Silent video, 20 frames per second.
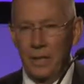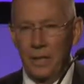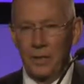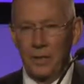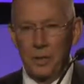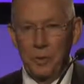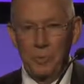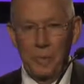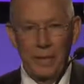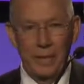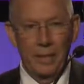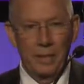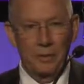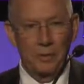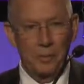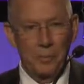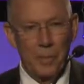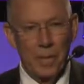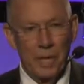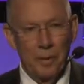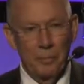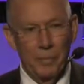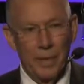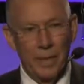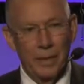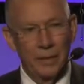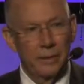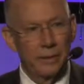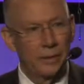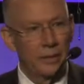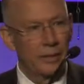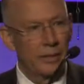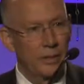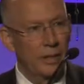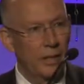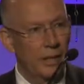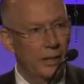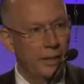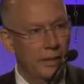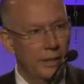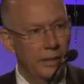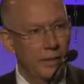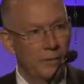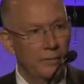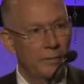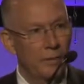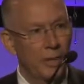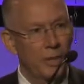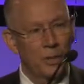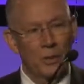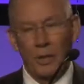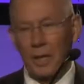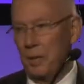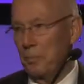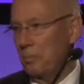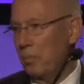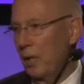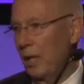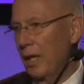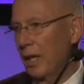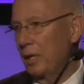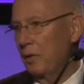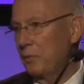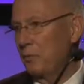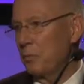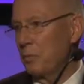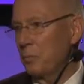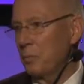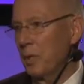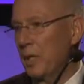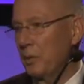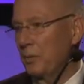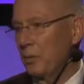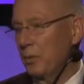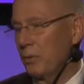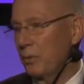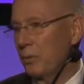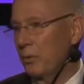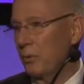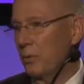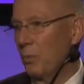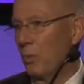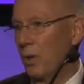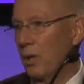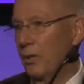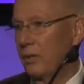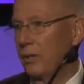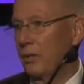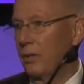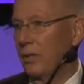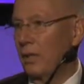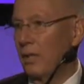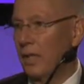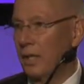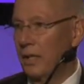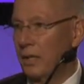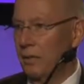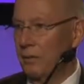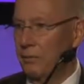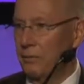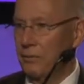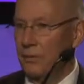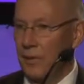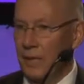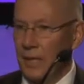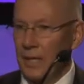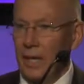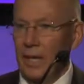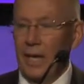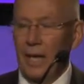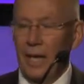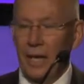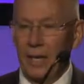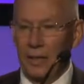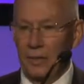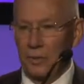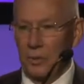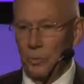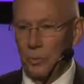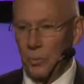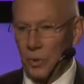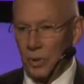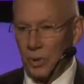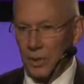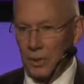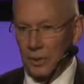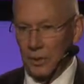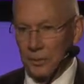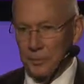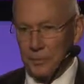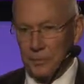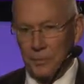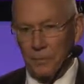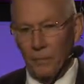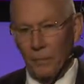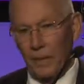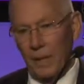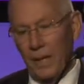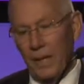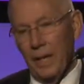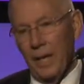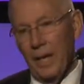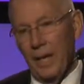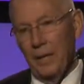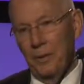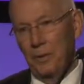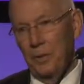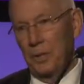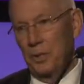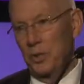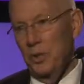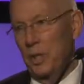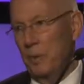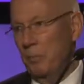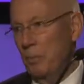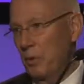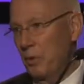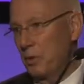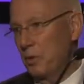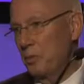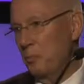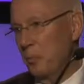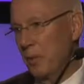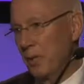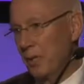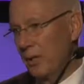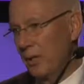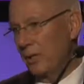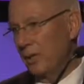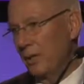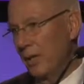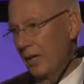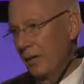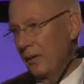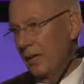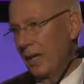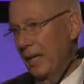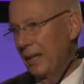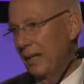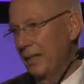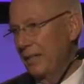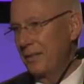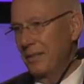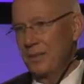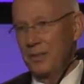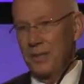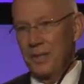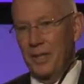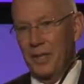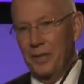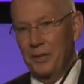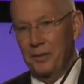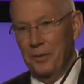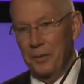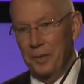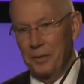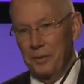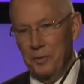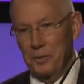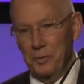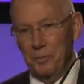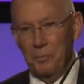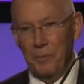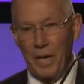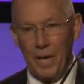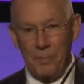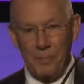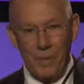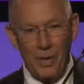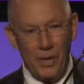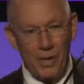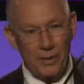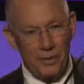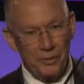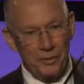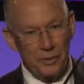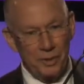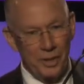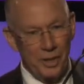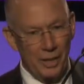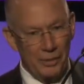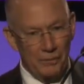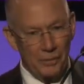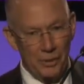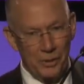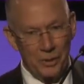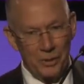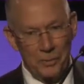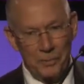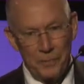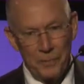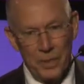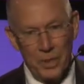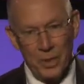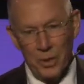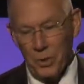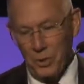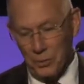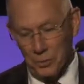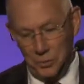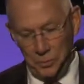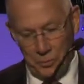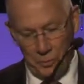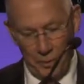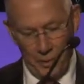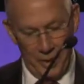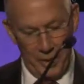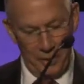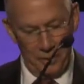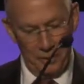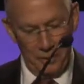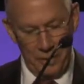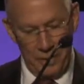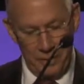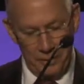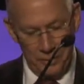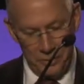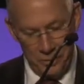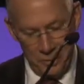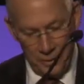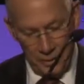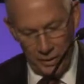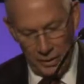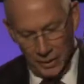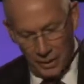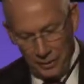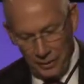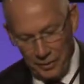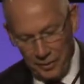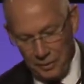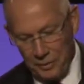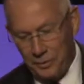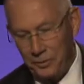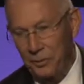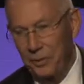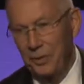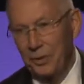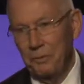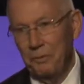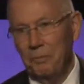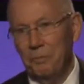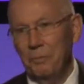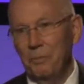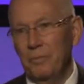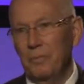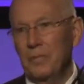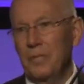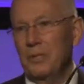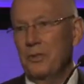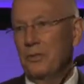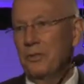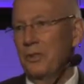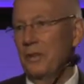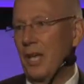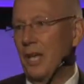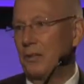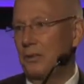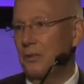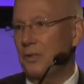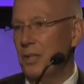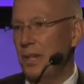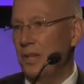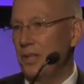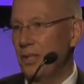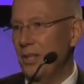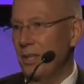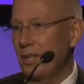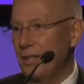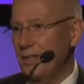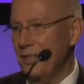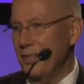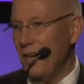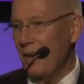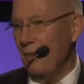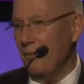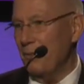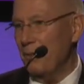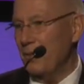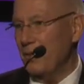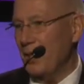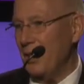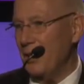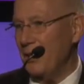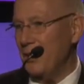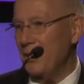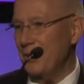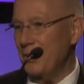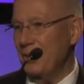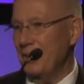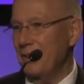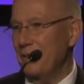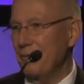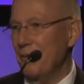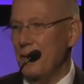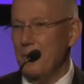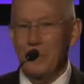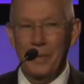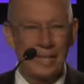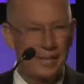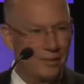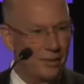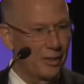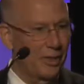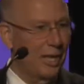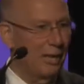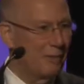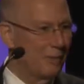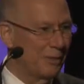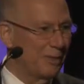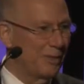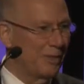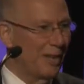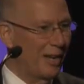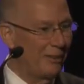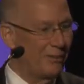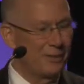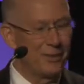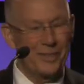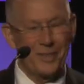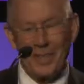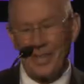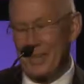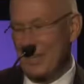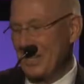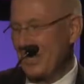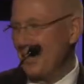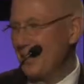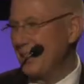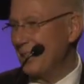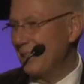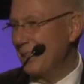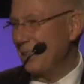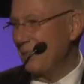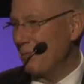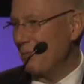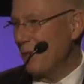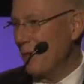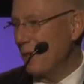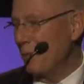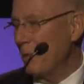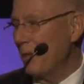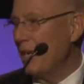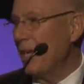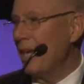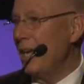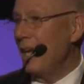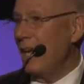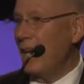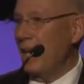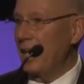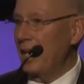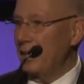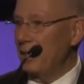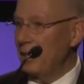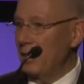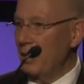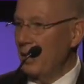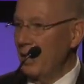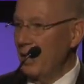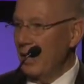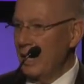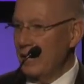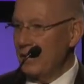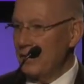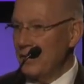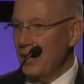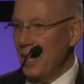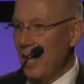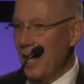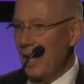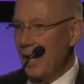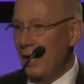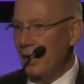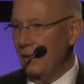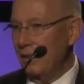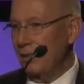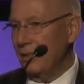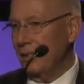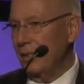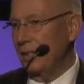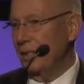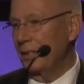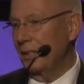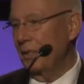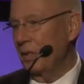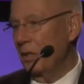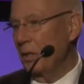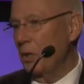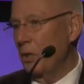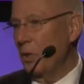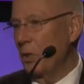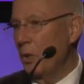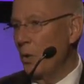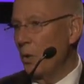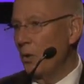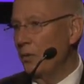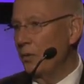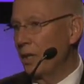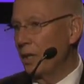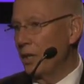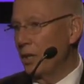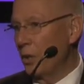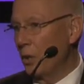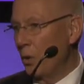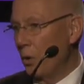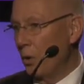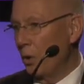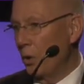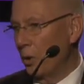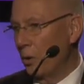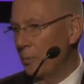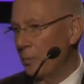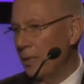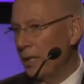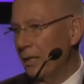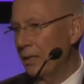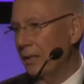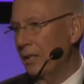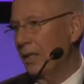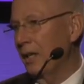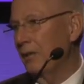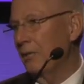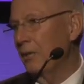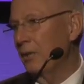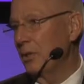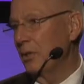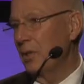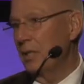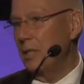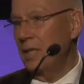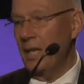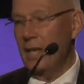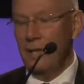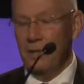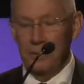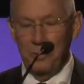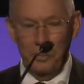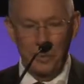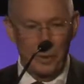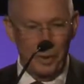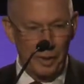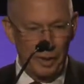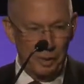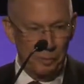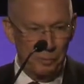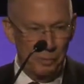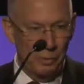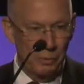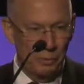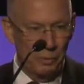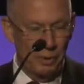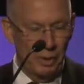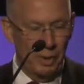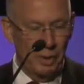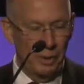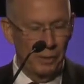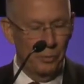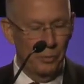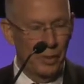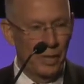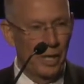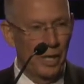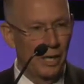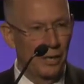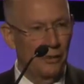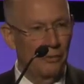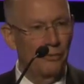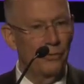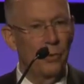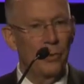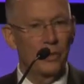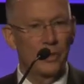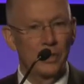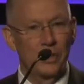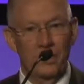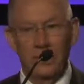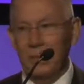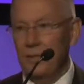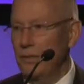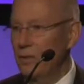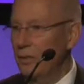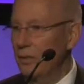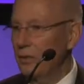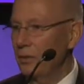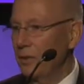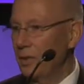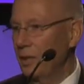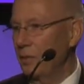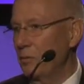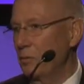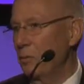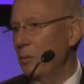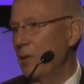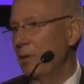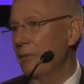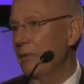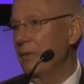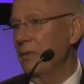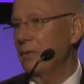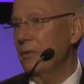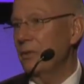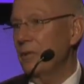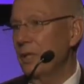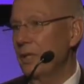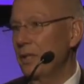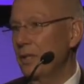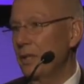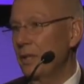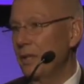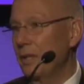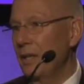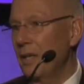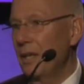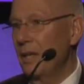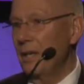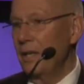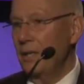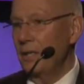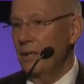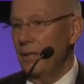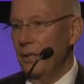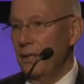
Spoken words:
to me it's about making Kentucky a great place for people to want to live and to work. And the tip of the spear on that, as he says, is my boss, the governor, who's, as you can tell, this is not the Secretary's Conference on Energy and Environment, it's the Governor's Conference on Energy and the Environment. And it's not the norm that the governor attends with us, but we are fortunate this year that Governor Bevin has agreed to